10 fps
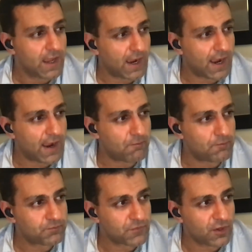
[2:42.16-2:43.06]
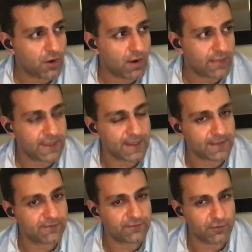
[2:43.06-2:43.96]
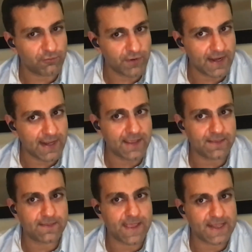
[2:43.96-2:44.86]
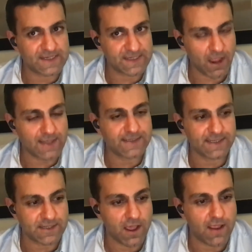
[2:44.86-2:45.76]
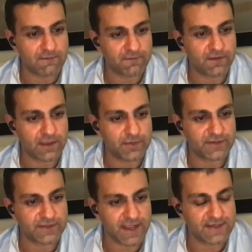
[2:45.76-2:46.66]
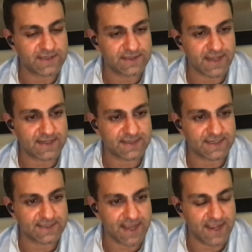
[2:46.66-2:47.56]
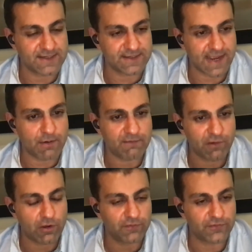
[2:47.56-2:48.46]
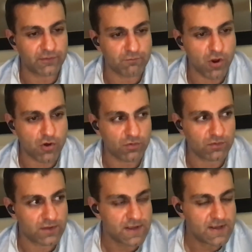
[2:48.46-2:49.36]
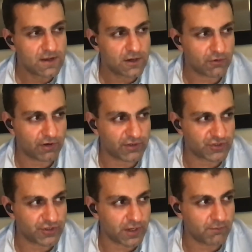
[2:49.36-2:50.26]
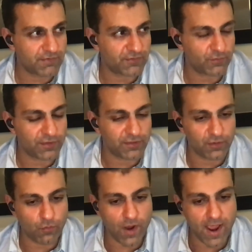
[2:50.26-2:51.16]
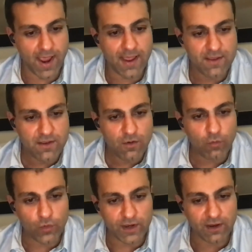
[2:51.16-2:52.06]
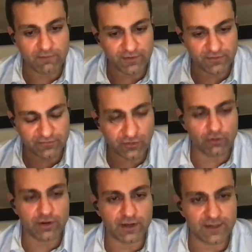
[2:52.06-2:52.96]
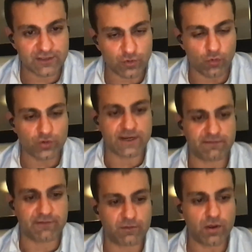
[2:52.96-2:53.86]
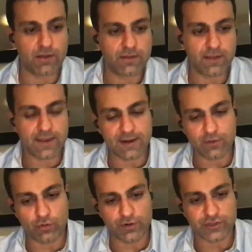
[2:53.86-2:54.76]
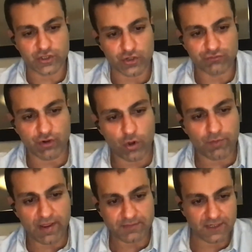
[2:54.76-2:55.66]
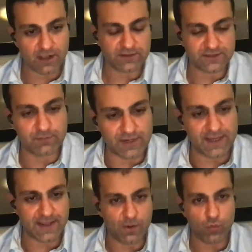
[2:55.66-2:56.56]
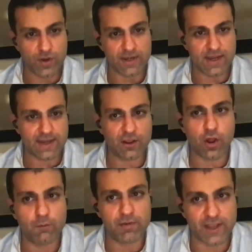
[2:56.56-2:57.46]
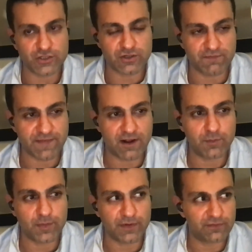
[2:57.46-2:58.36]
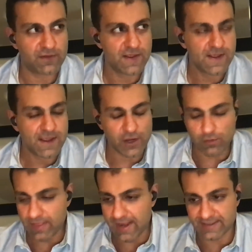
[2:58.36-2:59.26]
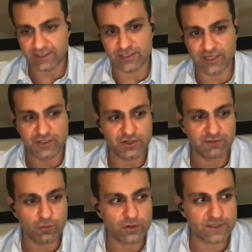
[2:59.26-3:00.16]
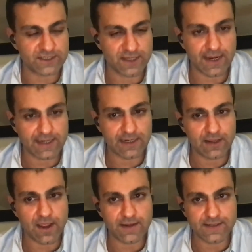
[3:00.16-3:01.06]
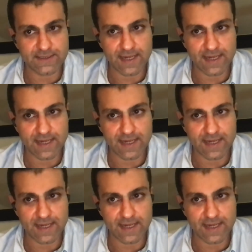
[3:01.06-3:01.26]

I think this is a really exciting time for hemostasis as this data now evolves, and Mo will crunch the numbers with you, where we have historically taught everyone that in order to control peptic ulcer bleeding, we need a combination of therapies. That is the teaching. All societal guidance